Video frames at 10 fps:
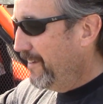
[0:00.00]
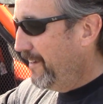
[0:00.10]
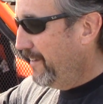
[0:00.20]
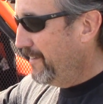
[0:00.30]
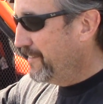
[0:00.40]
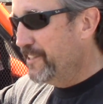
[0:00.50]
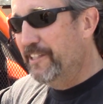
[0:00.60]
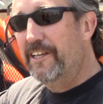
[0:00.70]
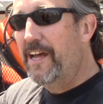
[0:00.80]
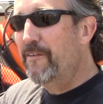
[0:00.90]
uh,
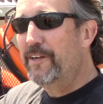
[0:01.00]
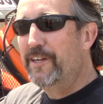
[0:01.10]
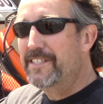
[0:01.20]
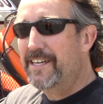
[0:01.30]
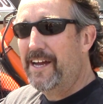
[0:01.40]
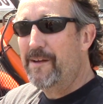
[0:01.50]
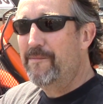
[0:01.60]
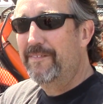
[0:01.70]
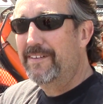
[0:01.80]
chilling, having a good time,